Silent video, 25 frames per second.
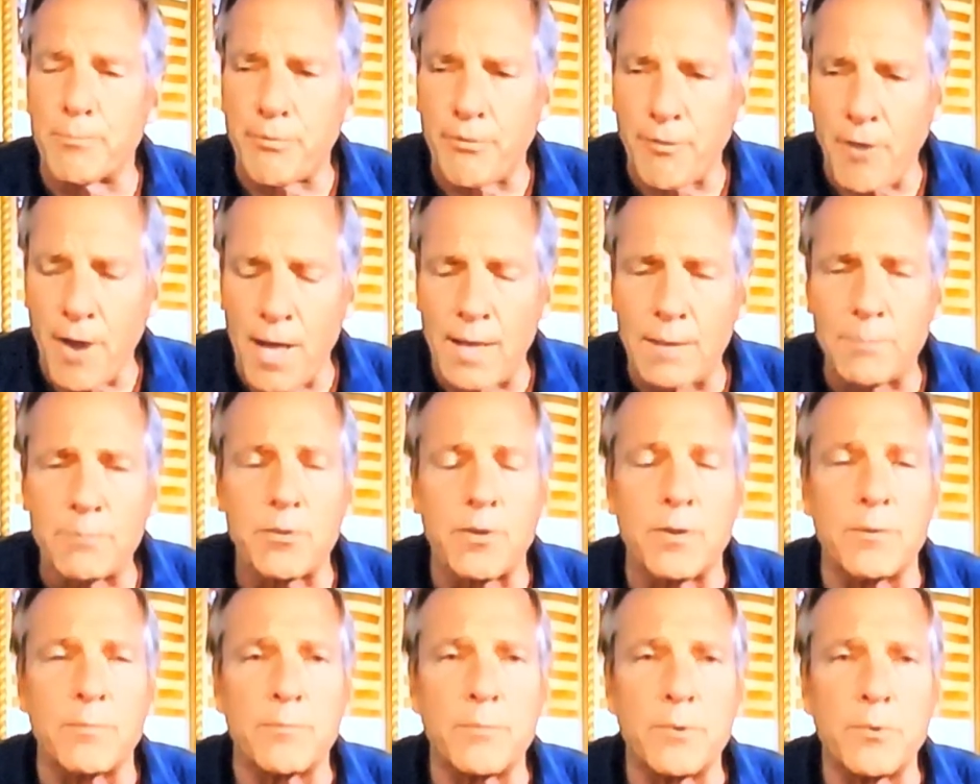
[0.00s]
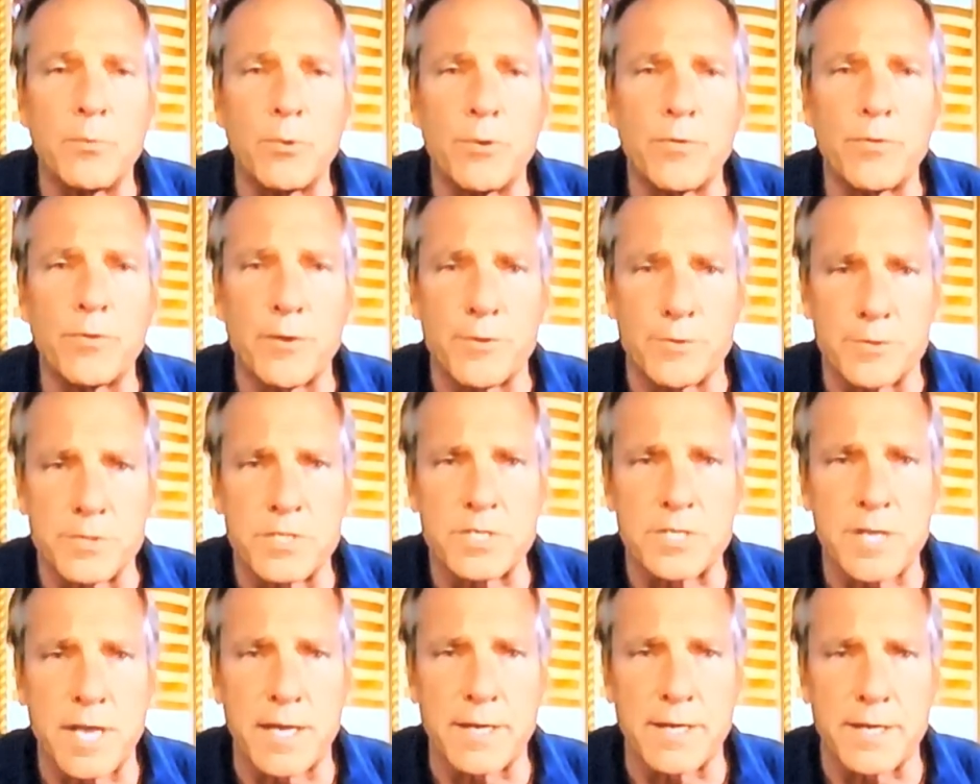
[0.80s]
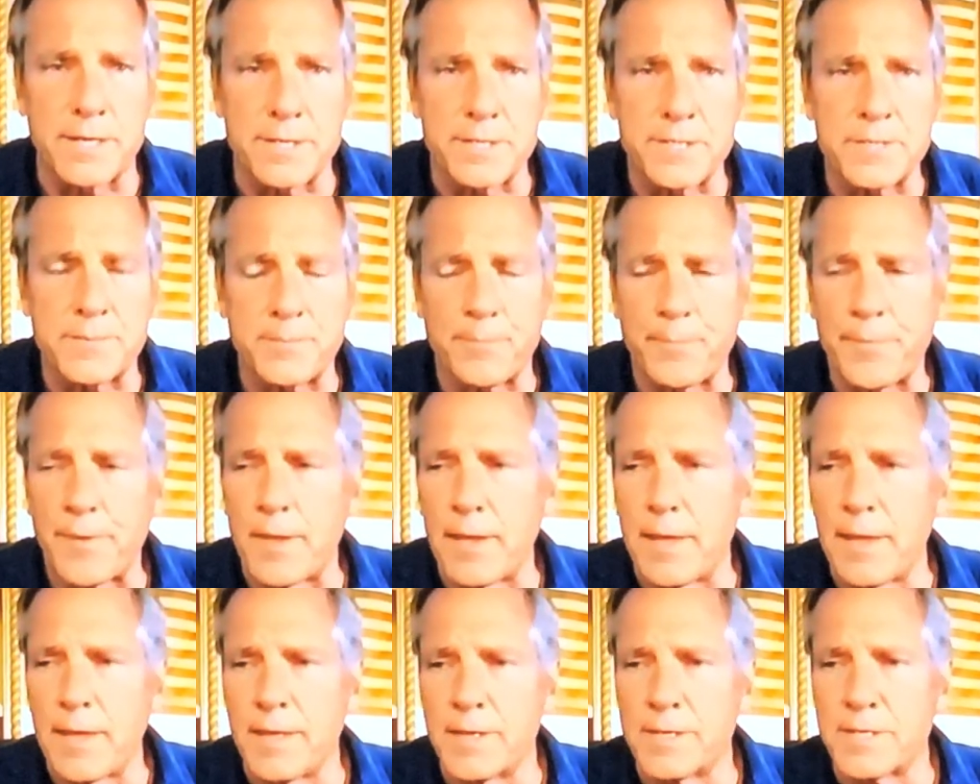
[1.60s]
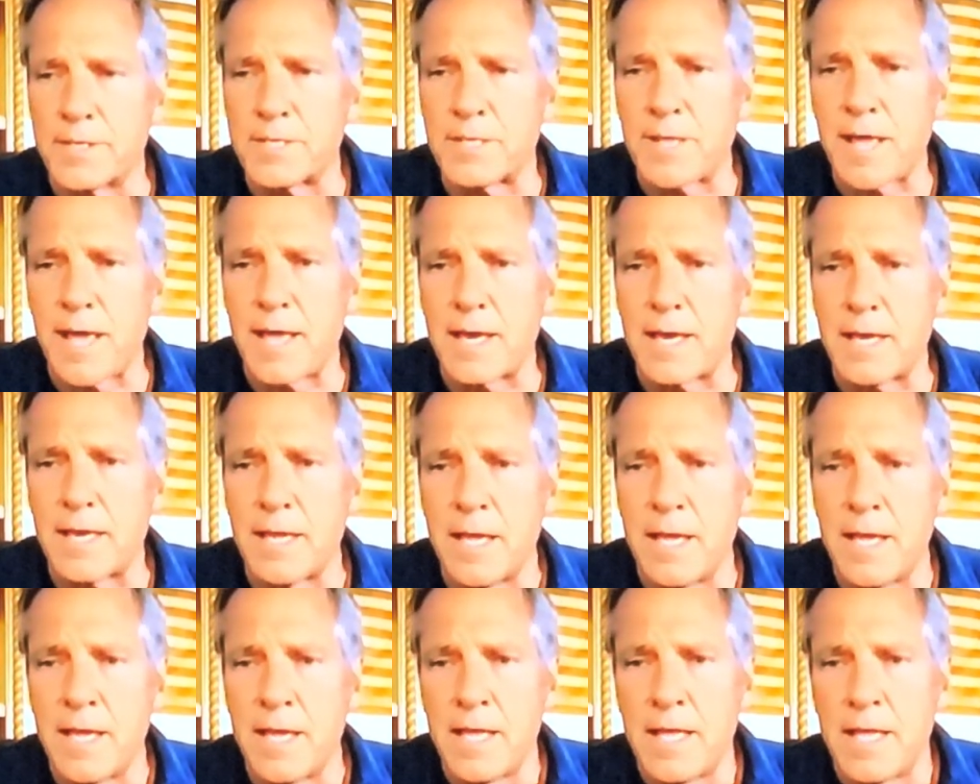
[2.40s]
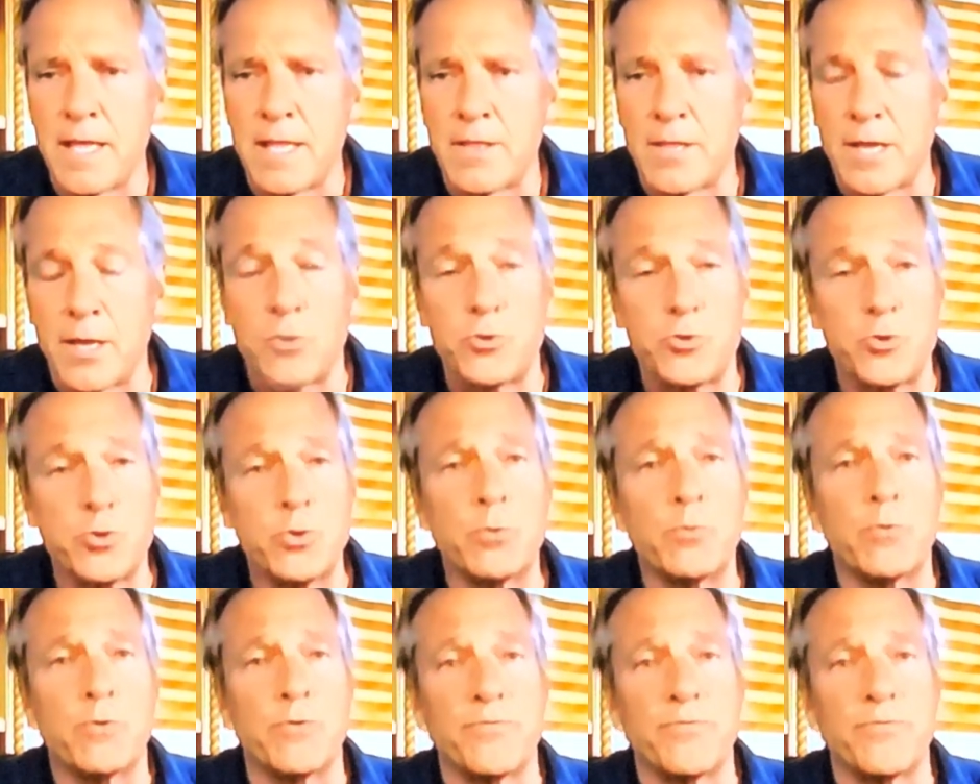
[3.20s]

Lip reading: problem with those studies is that they do